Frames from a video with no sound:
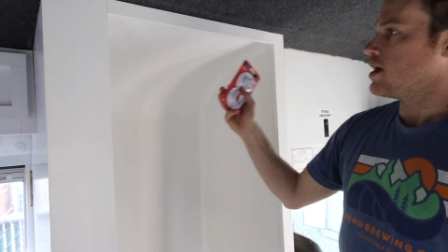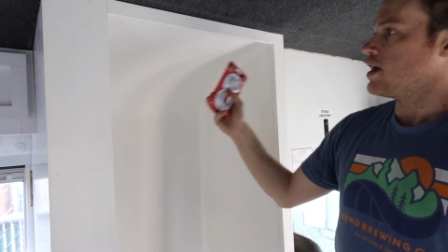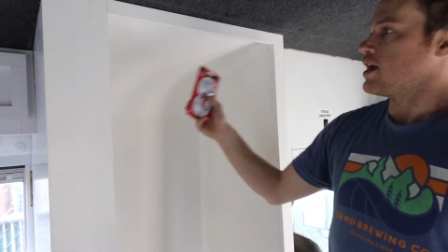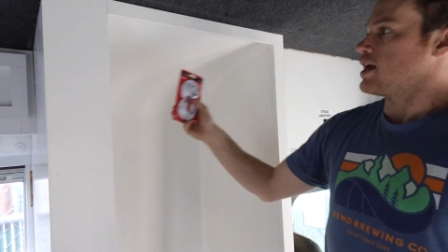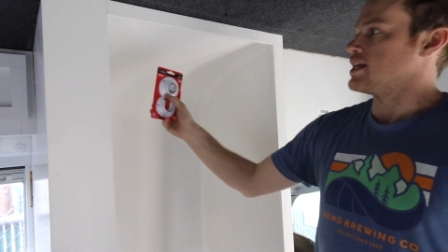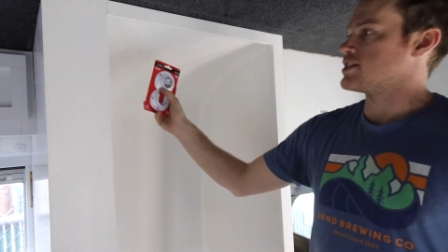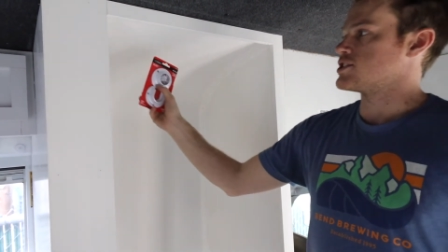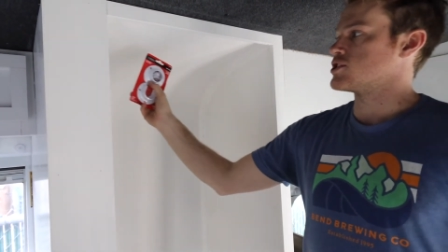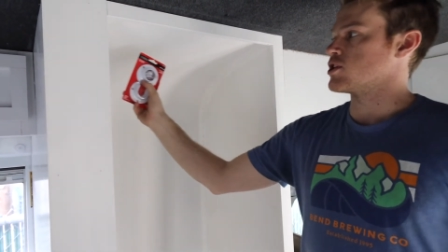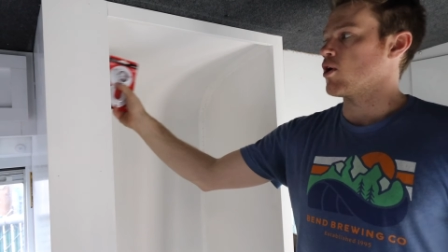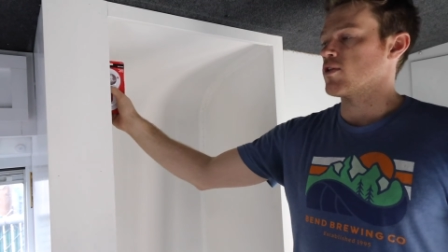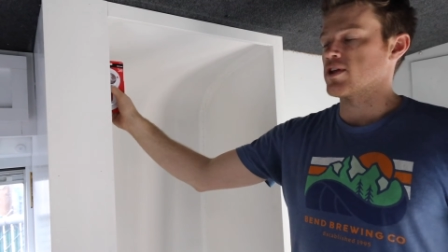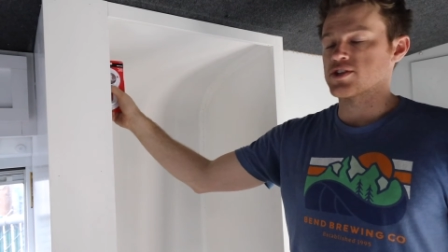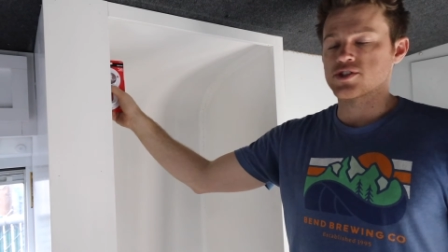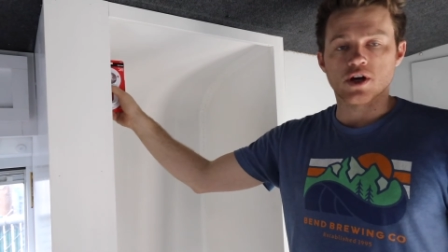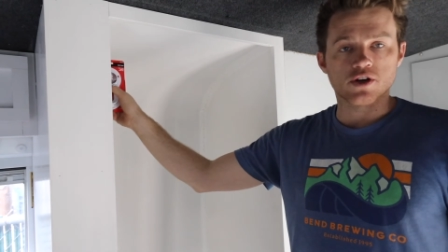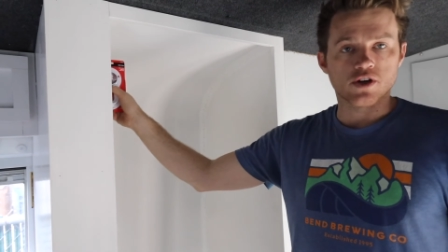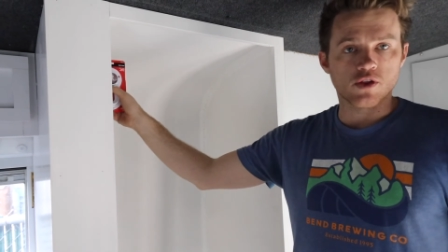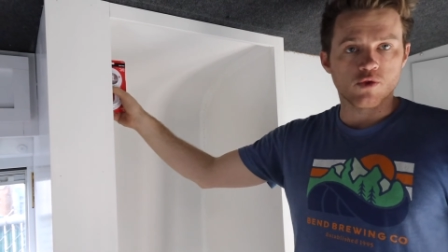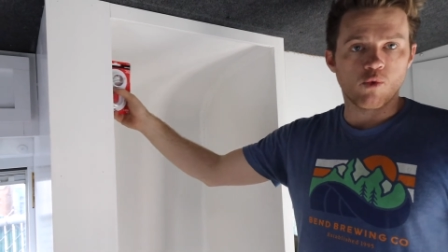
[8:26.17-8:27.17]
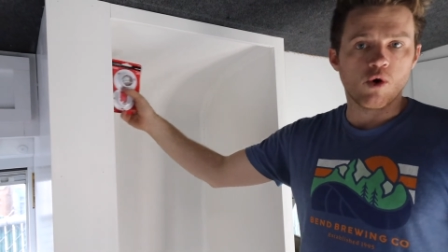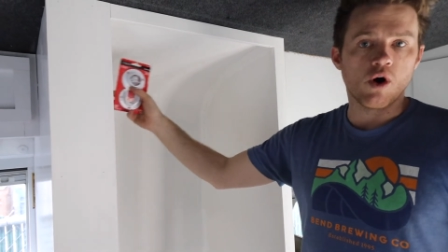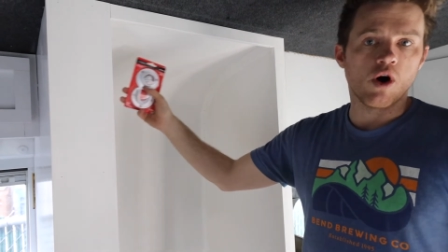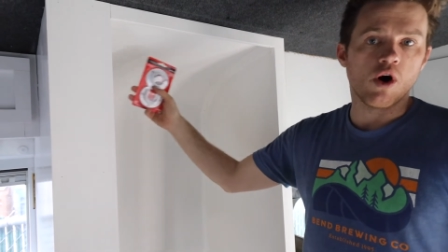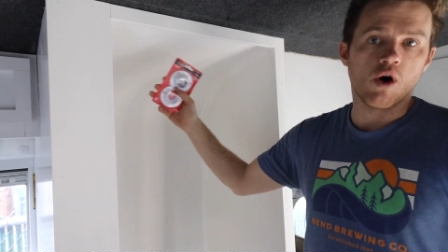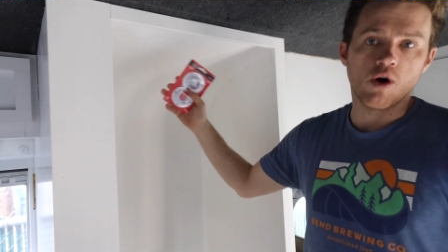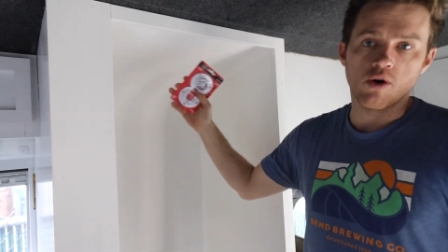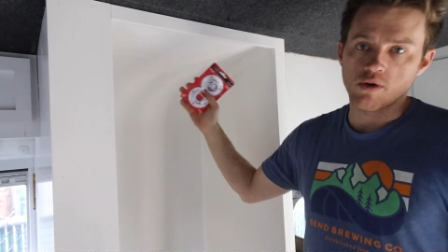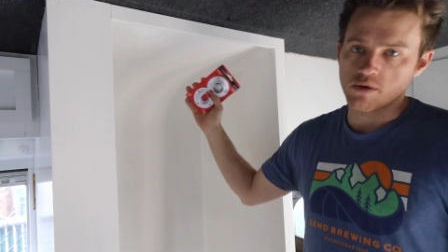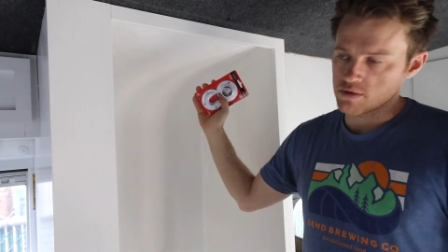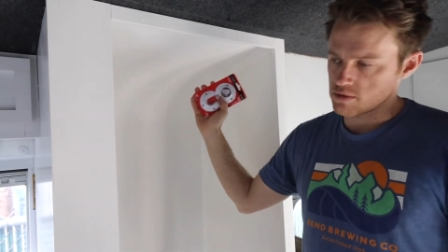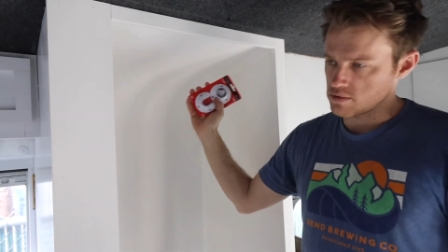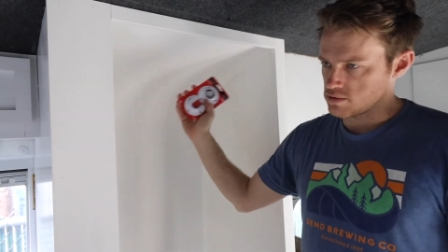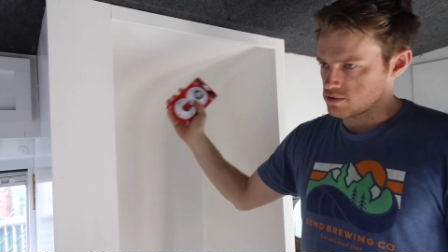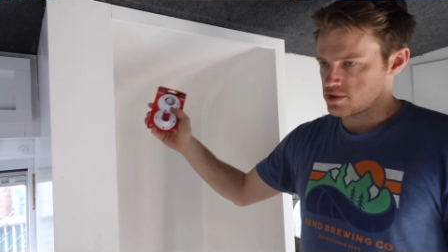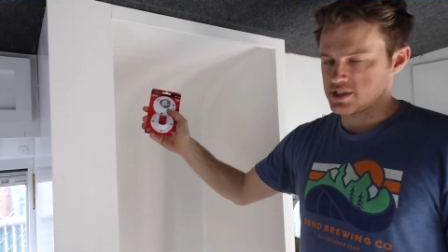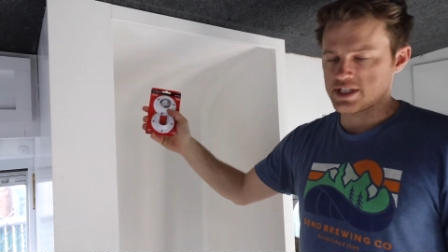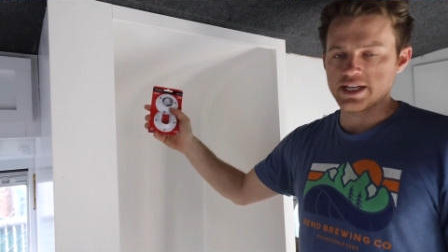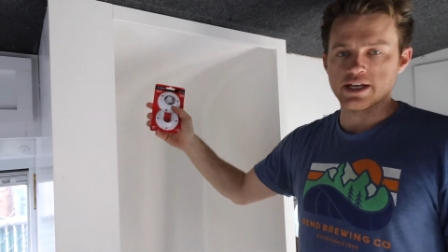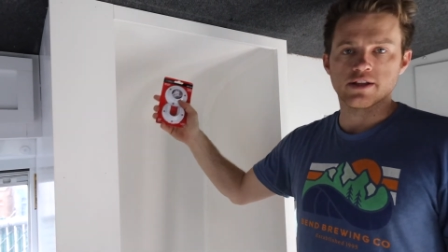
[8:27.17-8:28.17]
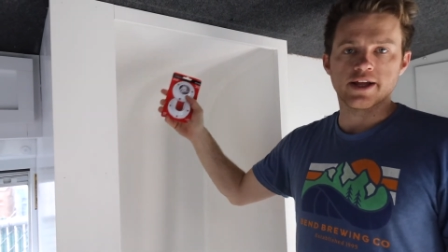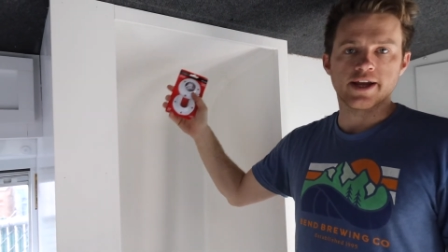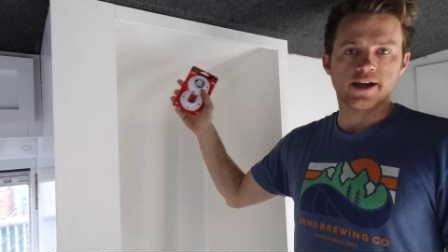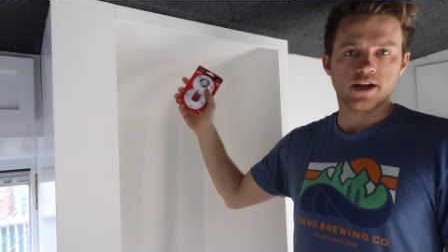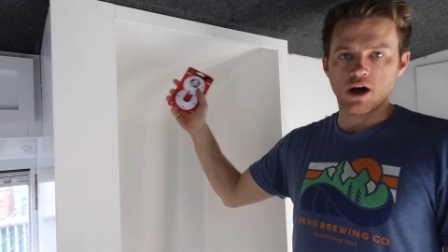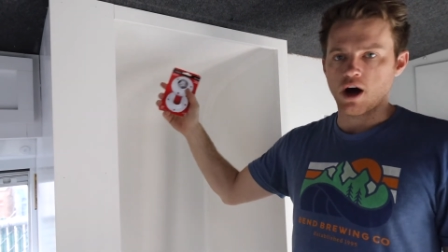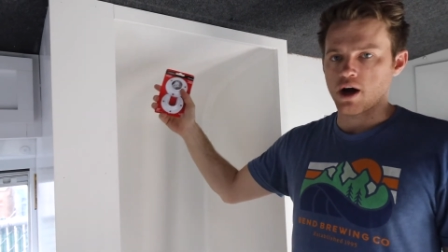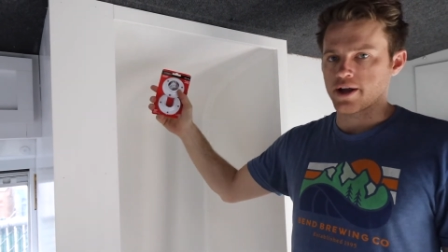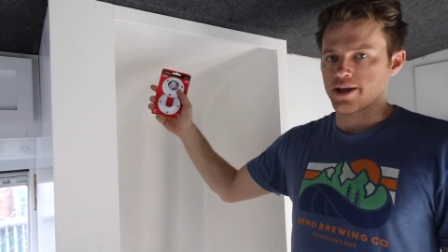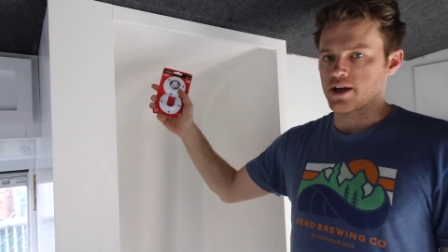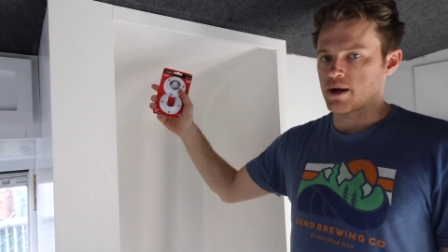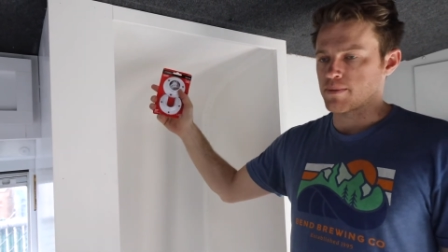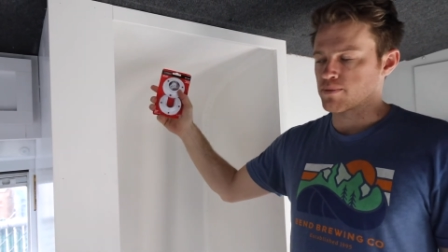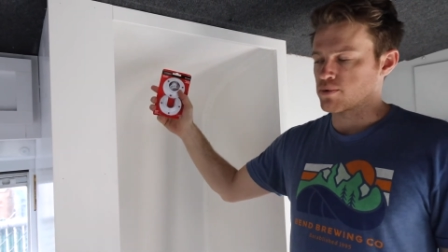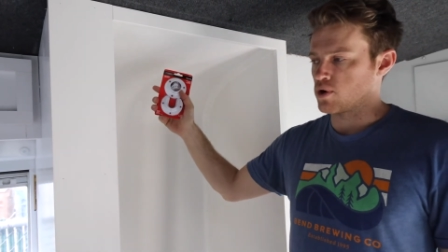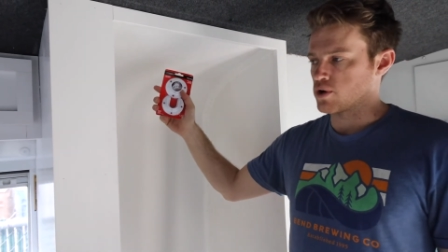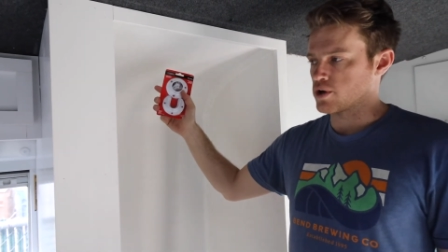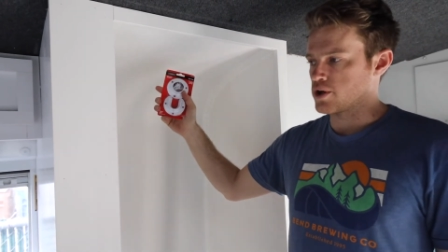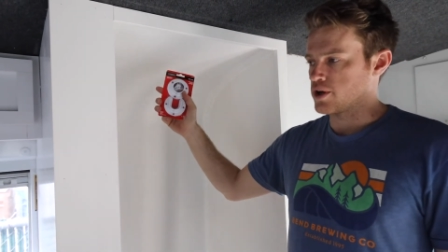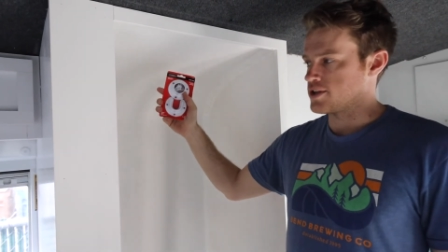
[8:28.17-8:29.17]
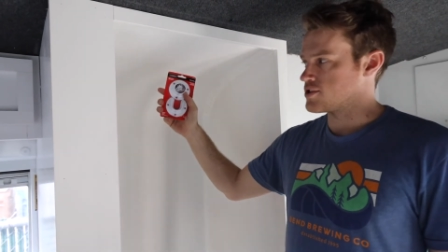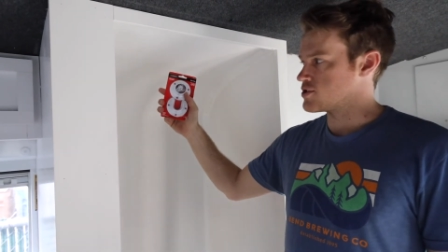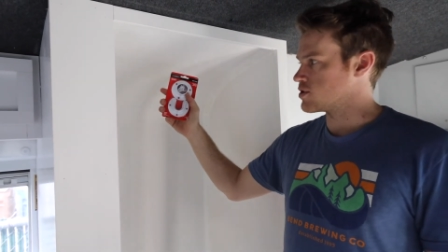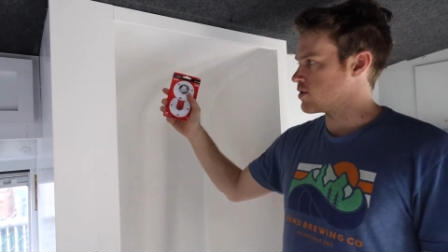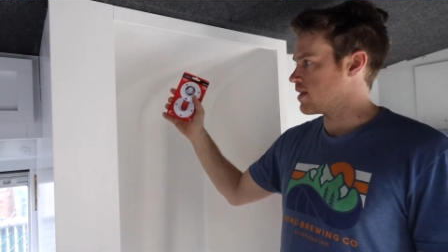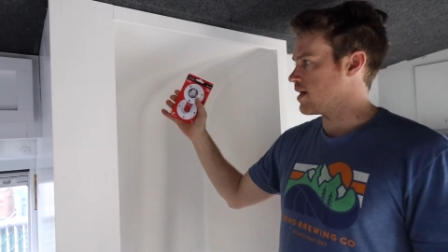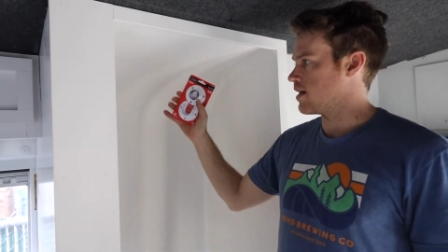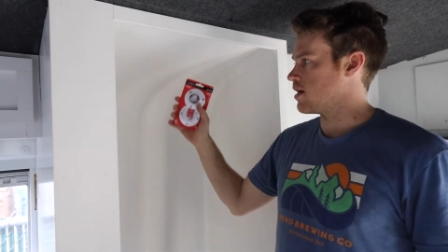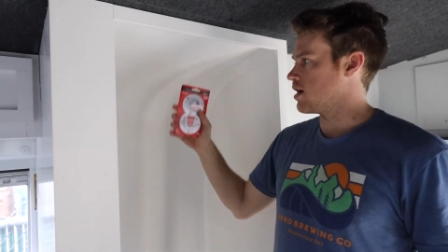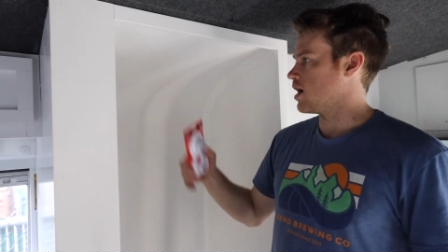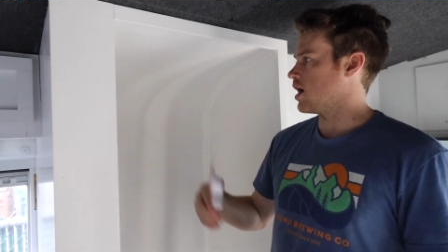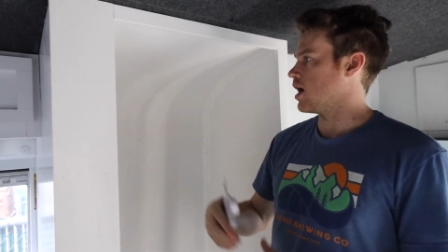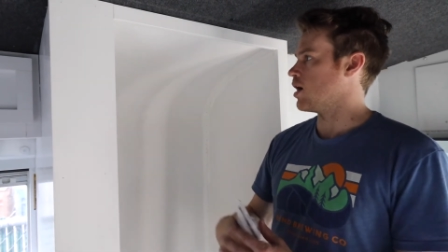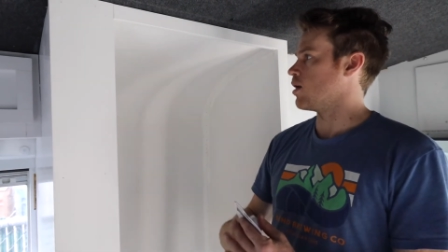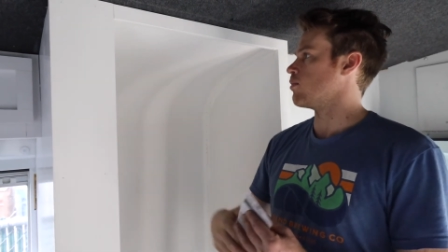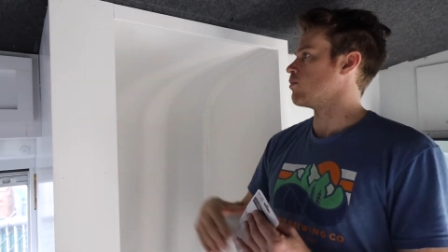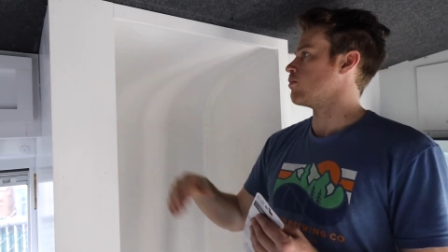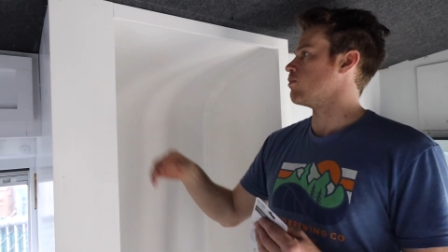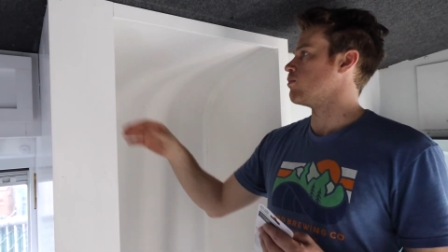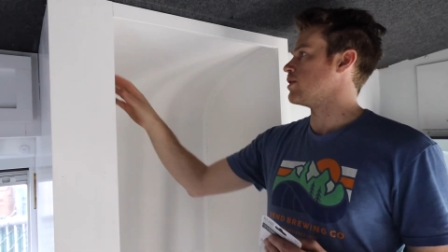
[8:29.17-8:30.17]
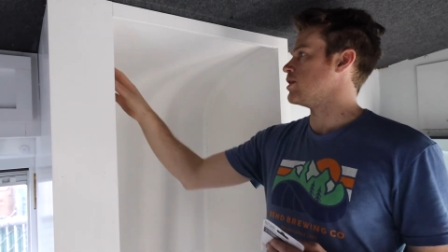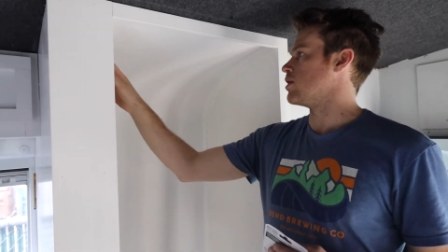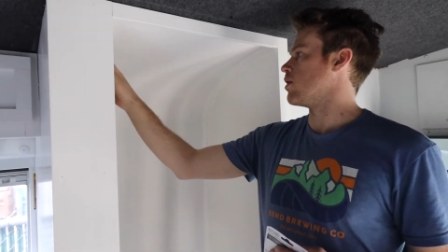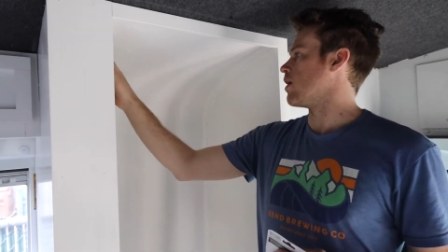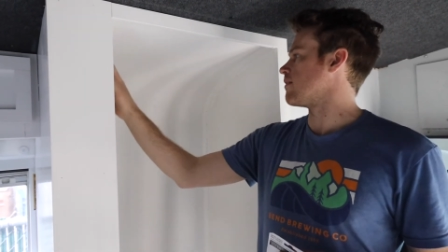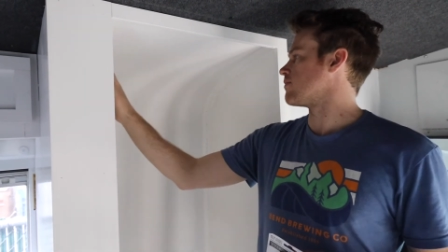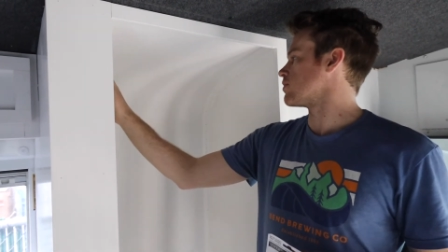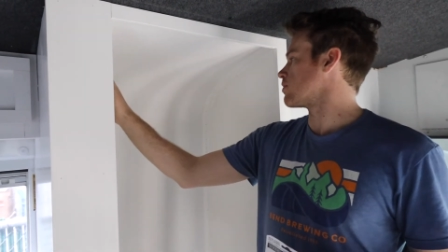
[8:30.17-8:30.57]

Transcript: install this onto the wall, seal it, caulk it up real good so that we don't have to